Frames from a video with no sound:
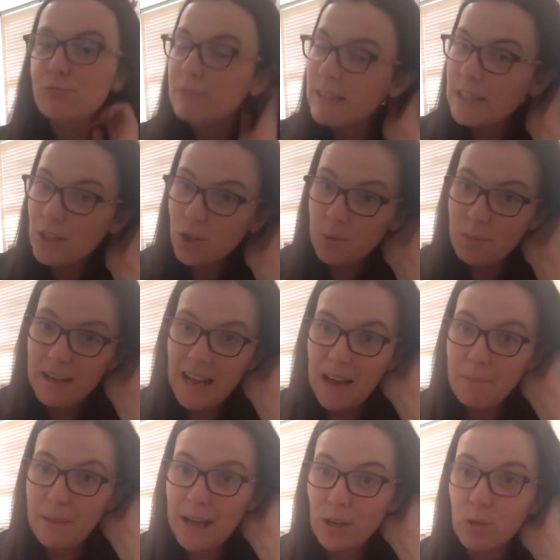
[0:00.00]
is really coming
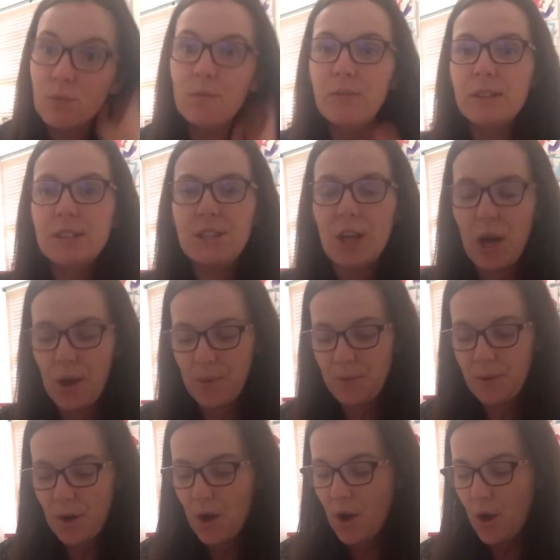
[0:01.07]
out of my comfort
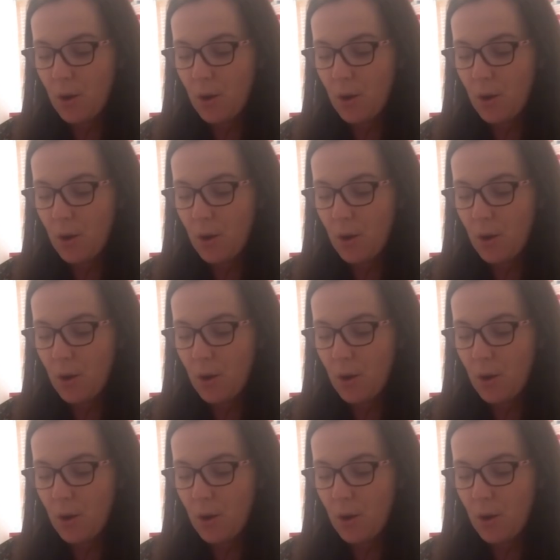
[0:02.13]
zone,